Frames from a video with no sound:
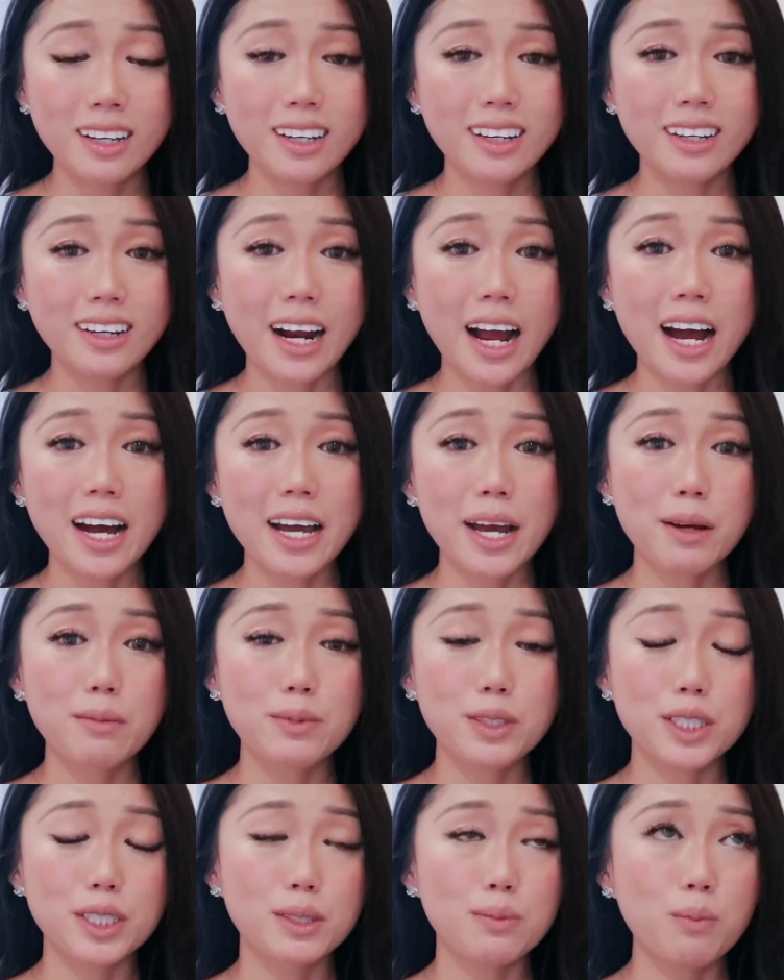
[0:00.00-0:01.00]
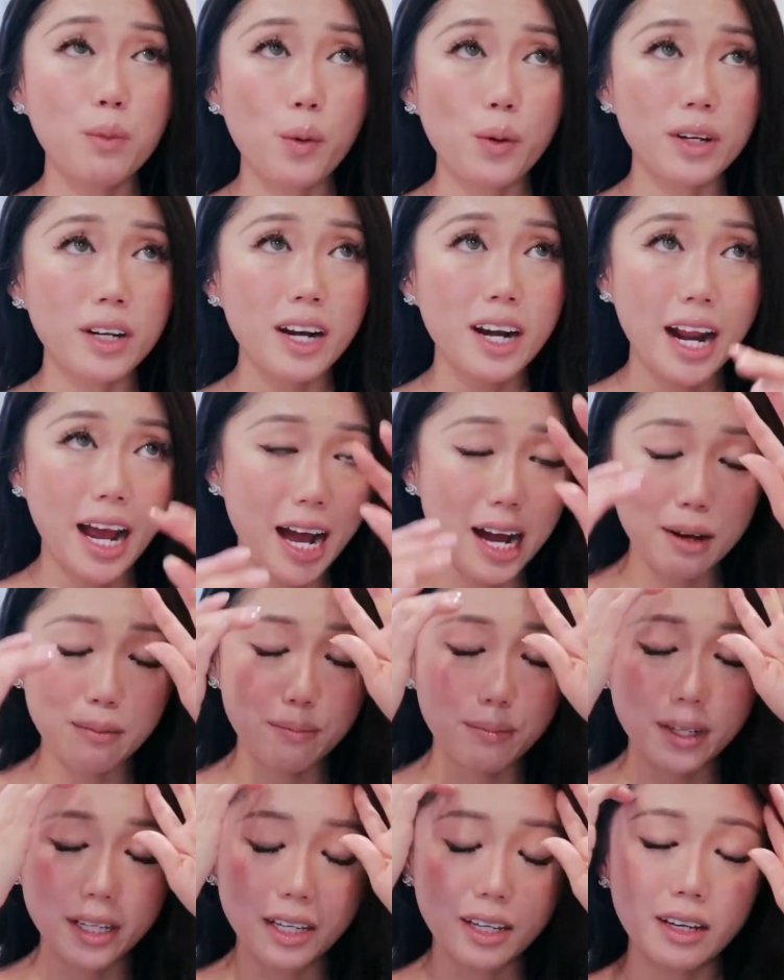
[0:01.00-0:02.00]
and I am just more than
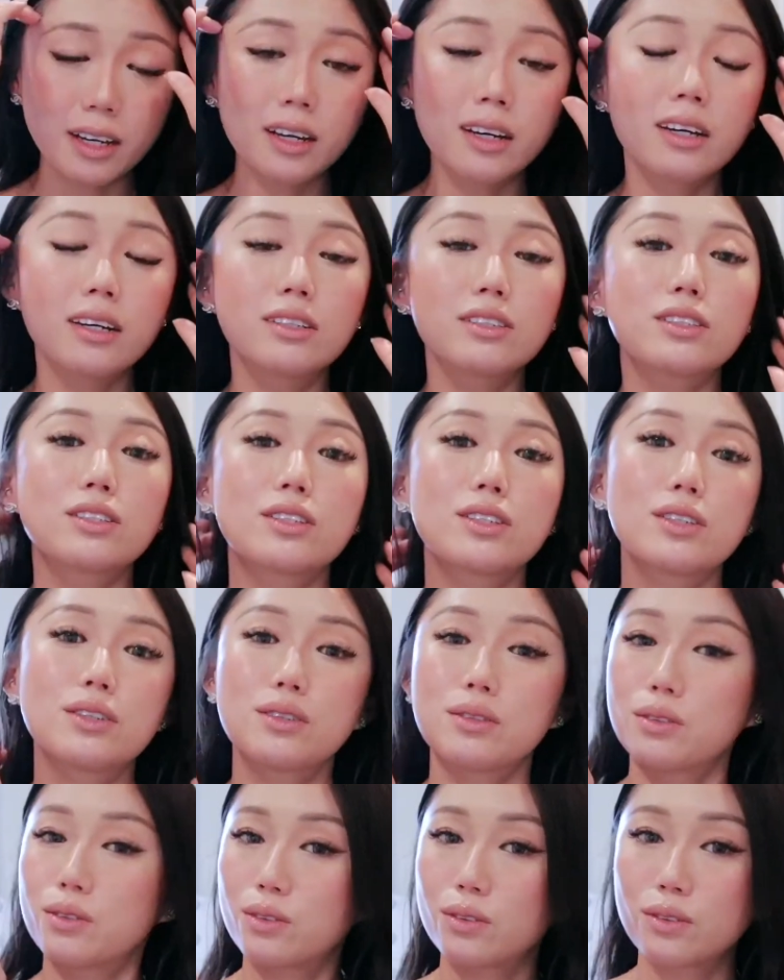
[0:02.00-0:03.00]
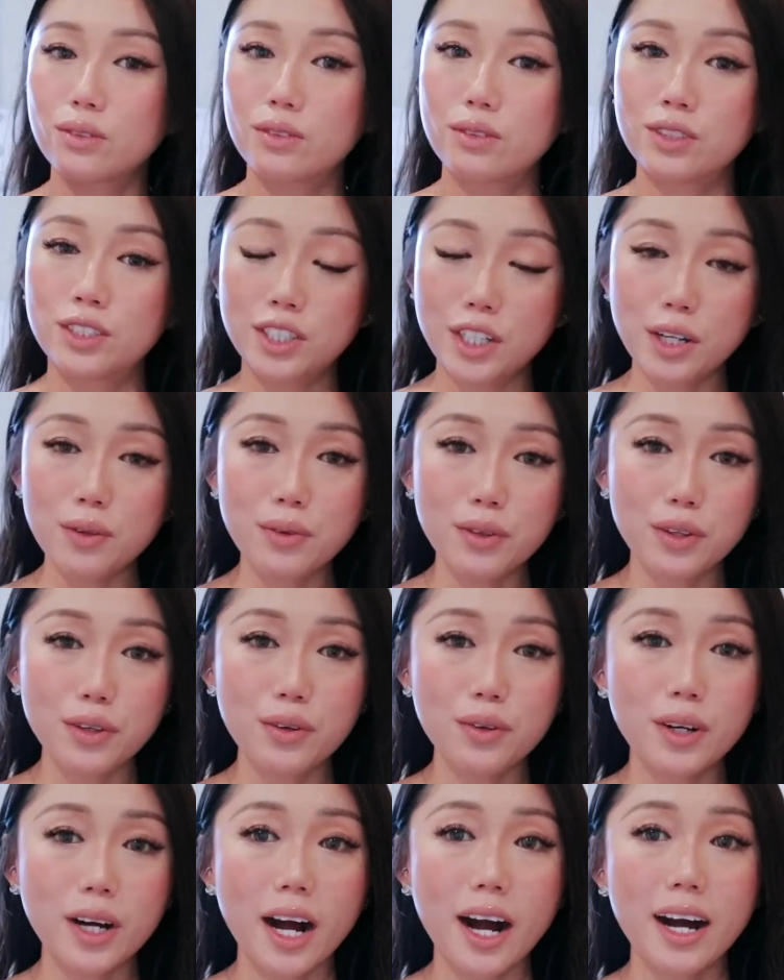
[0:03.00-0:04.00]
happy to share with
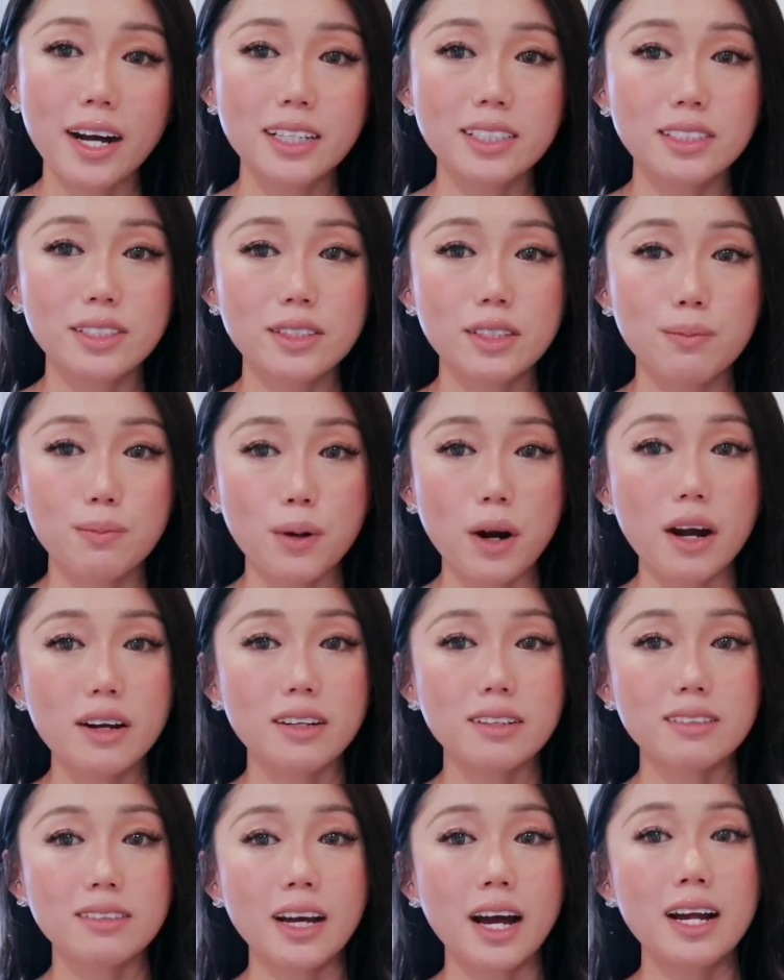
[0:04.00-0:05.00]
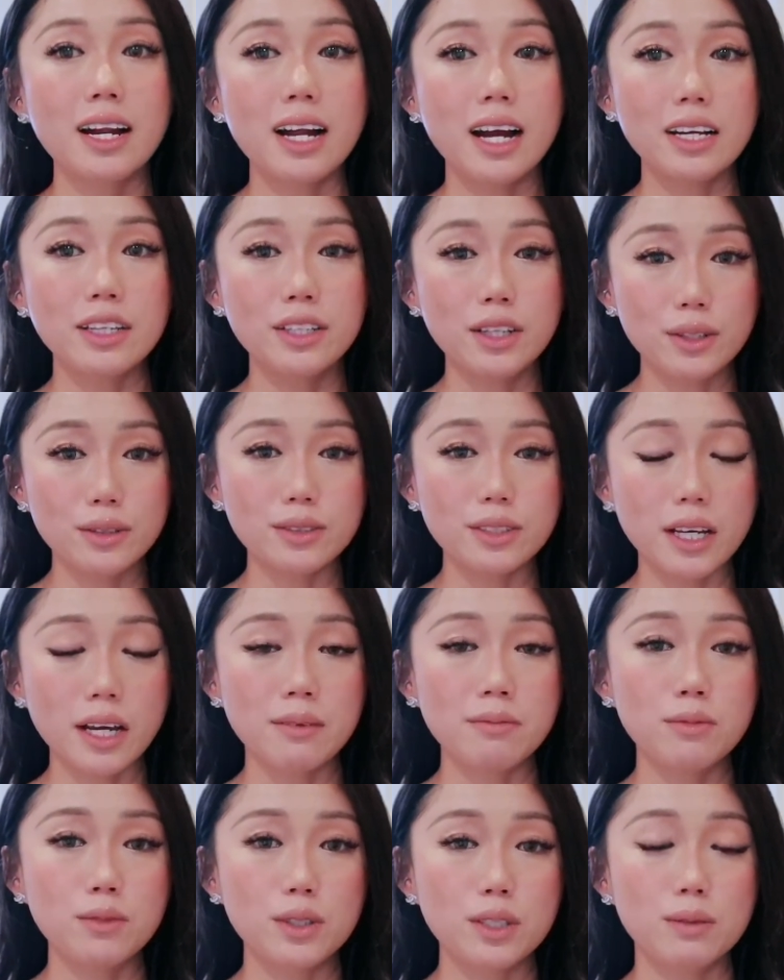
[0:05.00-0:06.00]
you guys the product that I use
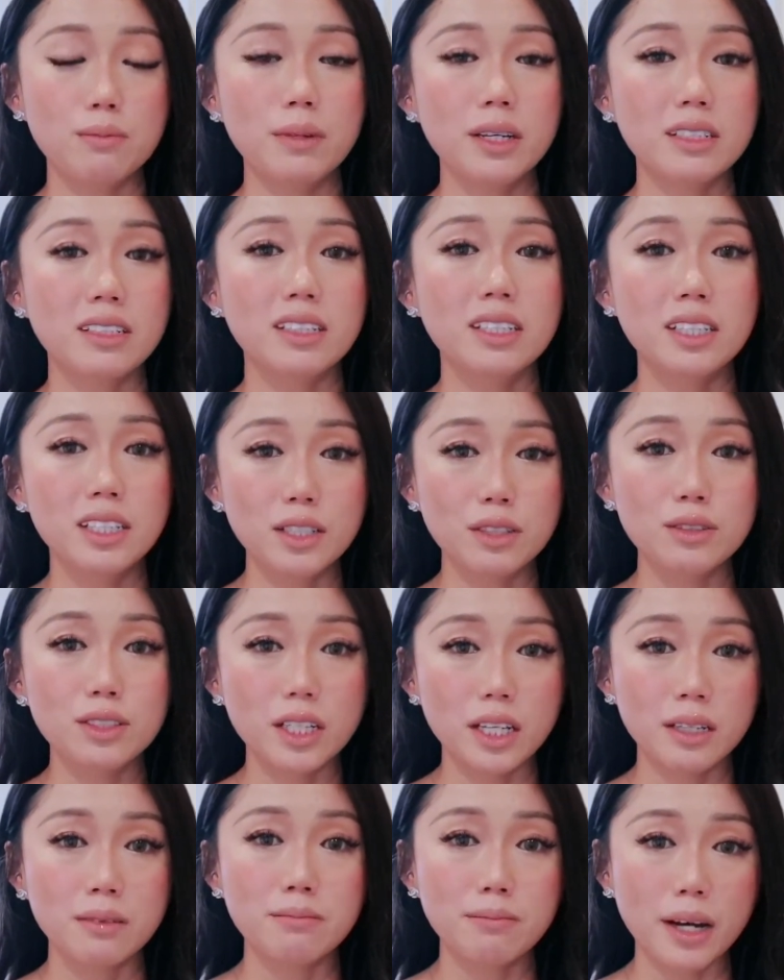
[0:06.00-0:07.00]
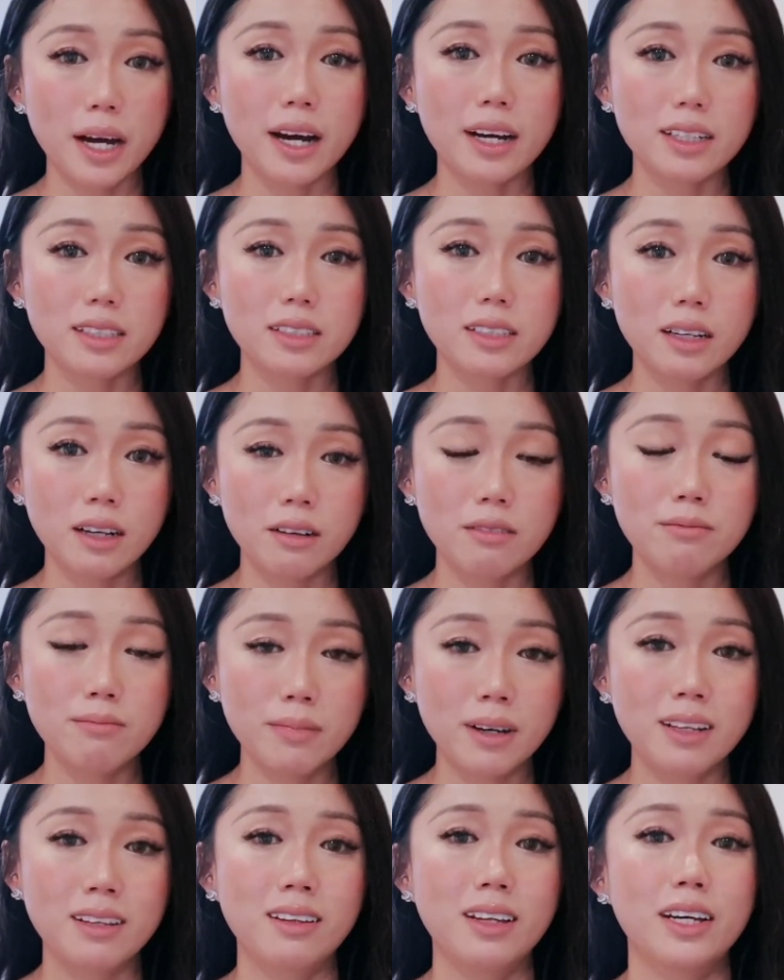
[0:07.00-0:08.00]
and which made a huge impact of
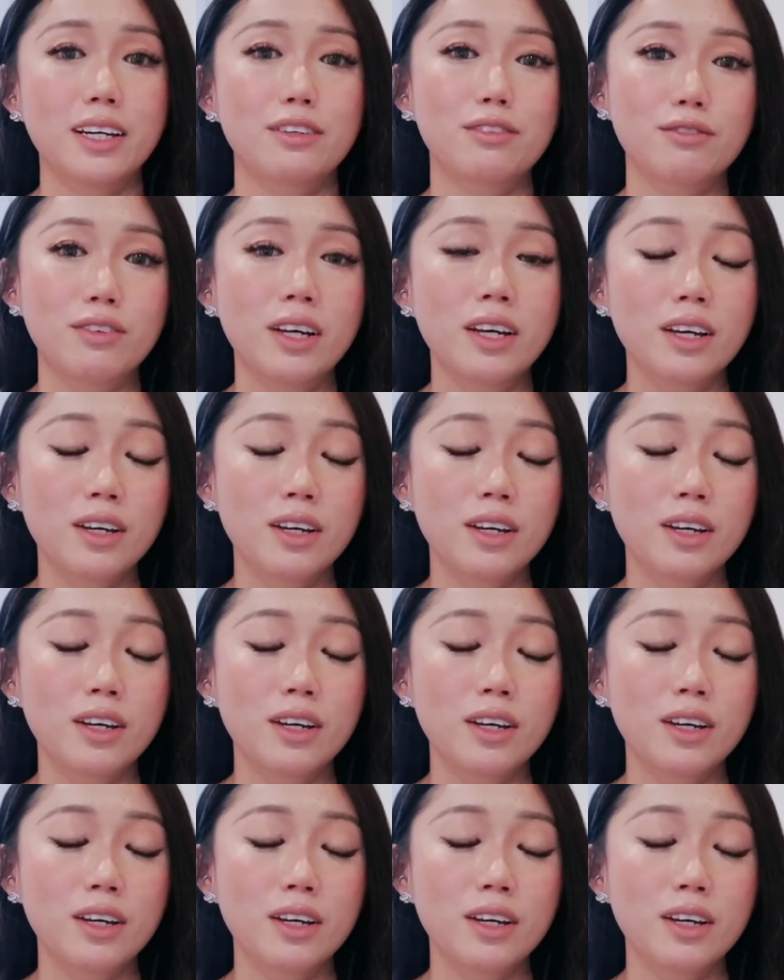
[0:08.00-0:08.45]
my life.